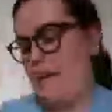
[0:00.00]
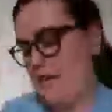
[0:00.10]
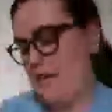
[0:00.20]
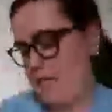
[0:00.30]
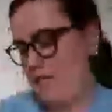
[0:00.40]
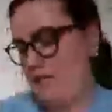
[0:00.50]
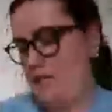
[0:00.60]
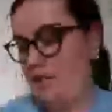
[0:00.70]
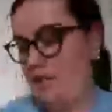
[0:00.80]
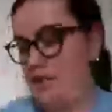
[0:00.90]
I like it
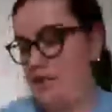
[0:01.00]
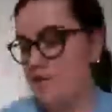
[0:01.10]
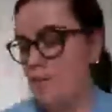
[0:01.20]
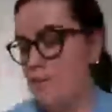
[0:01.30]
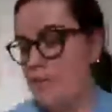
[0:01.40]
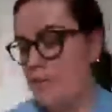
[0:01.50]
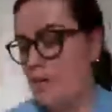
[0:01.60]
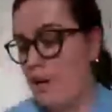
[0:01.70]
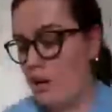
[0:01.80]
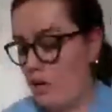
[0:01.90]
a lot. We
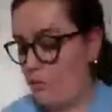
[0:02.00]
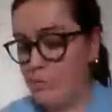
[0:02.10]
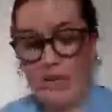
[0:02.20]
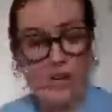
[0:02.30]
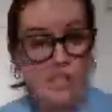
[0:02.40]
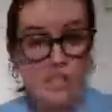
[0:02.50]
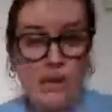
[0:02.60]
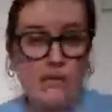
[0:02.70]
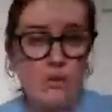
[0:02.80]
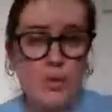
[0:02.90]
can all be
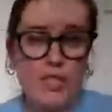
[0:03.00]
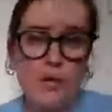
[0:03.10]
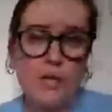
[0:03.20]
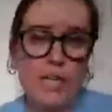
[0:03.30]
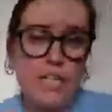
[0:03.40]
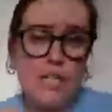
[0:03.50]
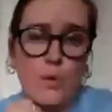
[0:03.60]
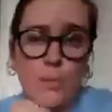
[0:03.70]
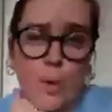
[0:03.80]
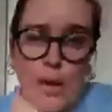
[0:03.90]
ourselves. We don't need
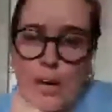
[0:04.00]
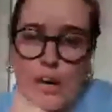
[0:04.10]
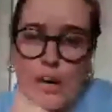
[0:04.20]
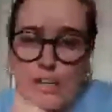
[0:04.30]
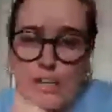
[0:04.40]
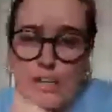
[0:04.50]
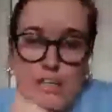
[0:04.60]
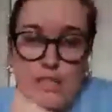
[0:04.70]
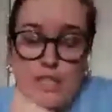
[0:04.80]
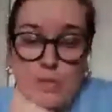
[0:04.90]
to wear
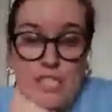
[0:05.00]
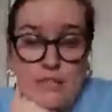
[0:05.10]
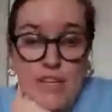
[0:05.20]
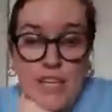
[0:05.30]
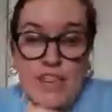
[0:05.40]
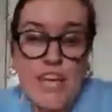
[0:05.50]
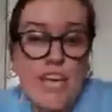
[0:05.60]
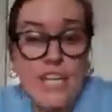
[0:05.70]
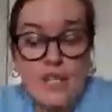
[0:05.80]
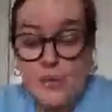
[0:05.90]
specific
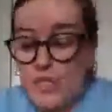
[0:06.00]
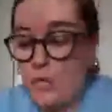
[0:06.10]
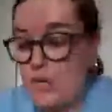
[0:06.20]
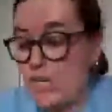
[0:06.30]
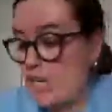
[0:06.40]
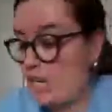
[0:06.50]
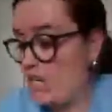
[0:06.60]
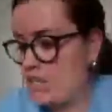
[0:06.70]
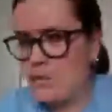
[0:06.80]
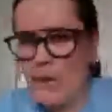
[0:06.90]
things. We don't need
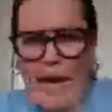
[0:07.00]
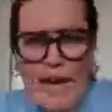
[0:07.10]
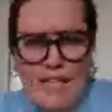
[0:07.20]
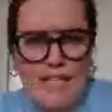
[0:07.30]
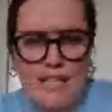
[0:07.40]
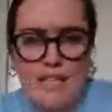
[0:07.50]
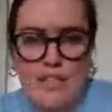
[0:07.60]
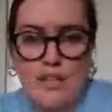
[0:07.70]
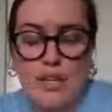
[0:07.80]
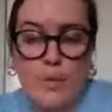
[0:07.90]
to act in a
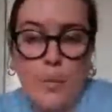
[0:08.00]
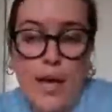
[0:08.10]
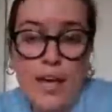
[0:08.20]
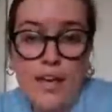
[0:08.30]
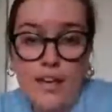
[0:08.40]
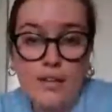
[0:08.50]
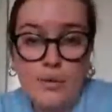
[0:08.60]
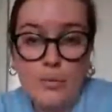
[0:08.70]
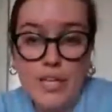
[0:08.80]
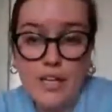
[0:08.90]
certain way.
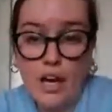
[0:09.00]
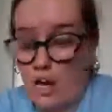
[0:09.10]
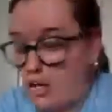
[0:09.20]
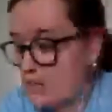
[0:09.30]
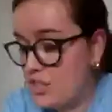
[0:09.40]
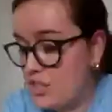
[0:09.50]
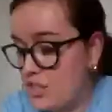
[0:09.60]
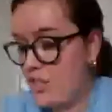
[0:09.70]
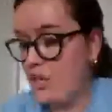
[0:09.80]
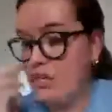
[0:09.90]
We can all just
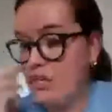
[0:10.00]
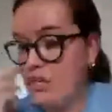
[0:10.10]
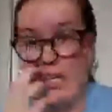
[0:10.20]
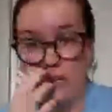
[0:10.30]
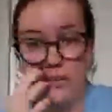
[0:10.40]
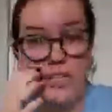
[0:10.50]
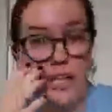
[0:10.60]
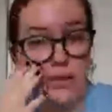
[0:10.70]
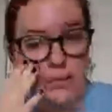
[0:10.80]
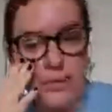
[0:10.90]
be our special
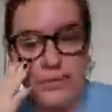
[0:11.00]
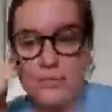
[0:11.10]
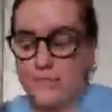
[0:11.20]
selves.